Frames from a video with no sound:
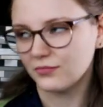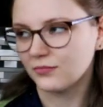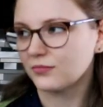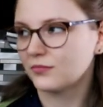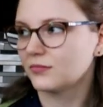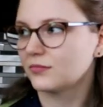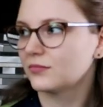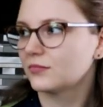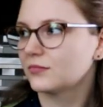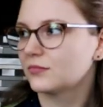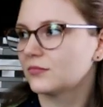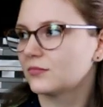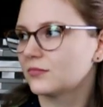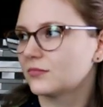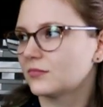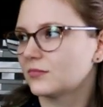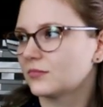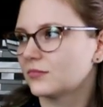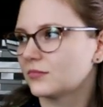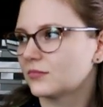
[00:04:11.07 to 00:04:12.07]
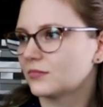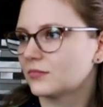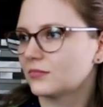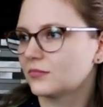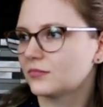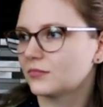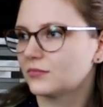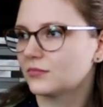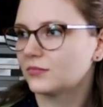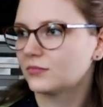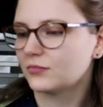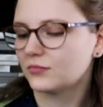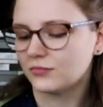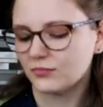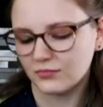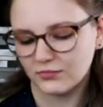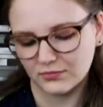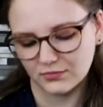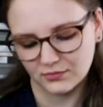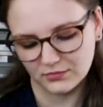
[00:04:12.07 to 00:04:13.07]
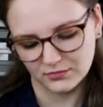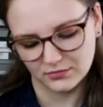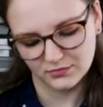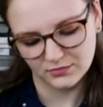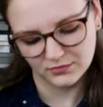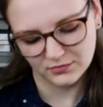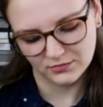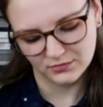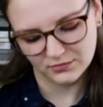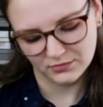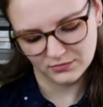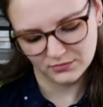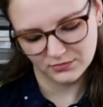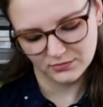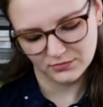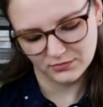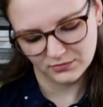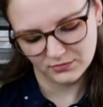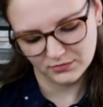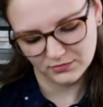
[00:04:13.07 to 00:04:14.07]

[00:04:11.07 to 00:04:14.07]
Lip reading: (silent)